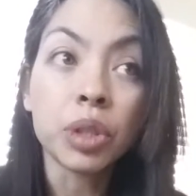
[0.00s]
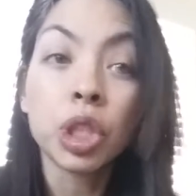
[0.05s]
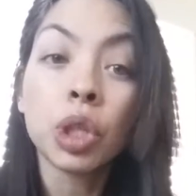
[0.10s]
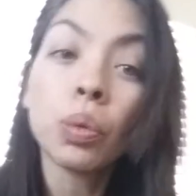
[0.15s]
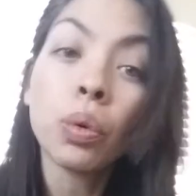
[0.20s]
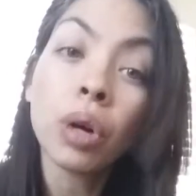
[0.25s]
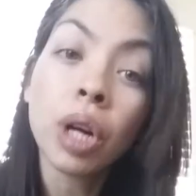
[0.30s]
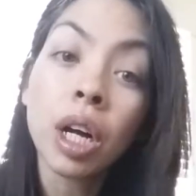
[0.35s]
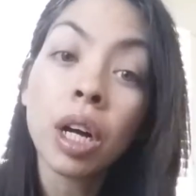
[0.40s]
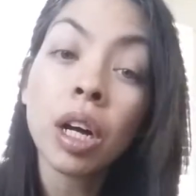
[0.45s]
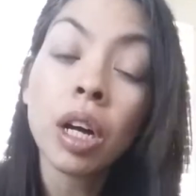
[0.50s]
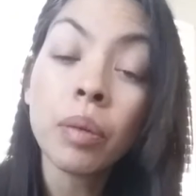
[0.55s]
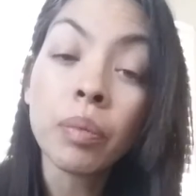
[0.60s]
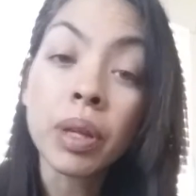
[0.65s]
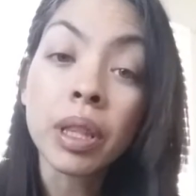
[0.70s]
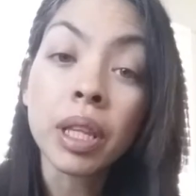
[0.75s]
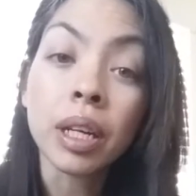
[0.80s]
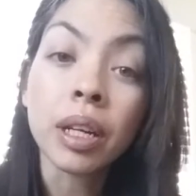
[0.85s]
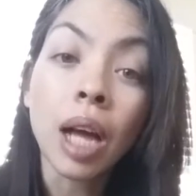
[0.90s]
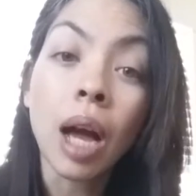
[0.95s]
She would come
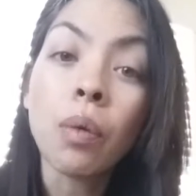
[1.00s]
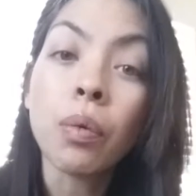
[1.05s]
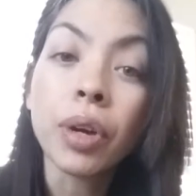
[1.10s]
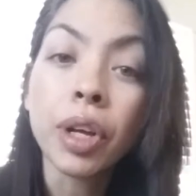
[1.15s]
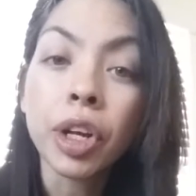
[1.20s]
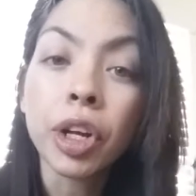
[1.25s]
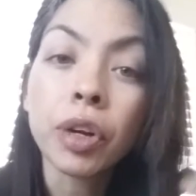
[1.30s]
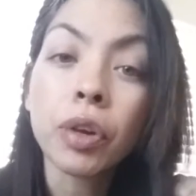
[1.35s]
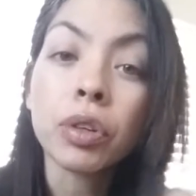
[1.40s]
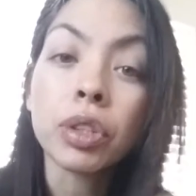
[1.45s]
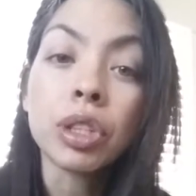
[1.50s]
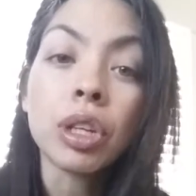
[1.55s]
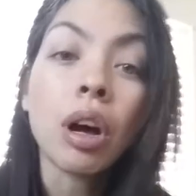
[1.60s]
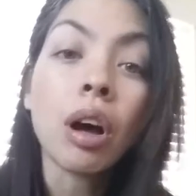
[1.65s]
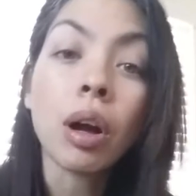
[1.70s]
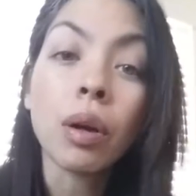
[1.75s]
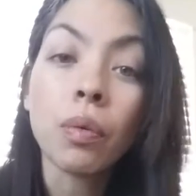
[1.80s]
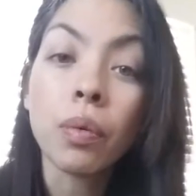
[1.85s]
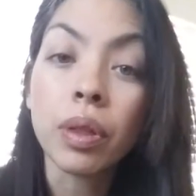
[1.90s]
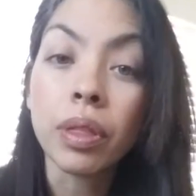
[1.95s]
and then I would hear her talk